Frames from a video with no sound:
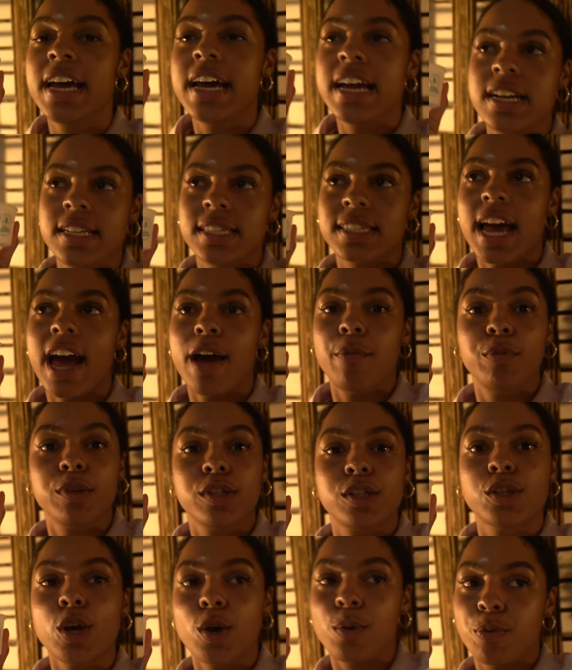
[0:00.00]
His stand
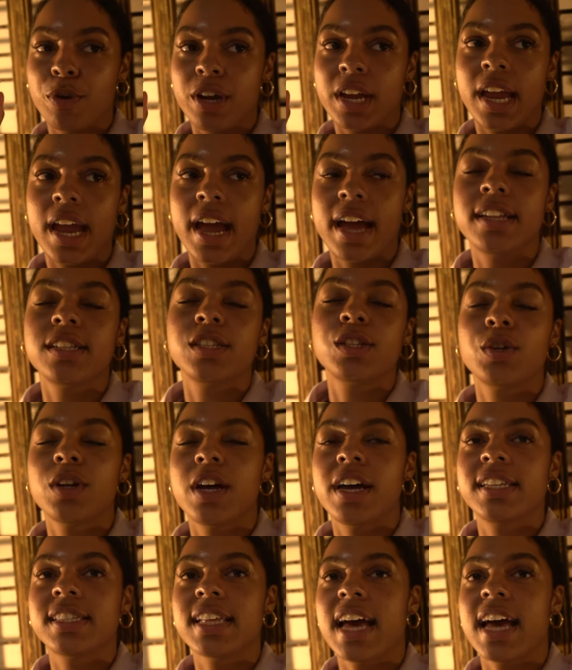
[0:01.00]
was so pretty and so nice,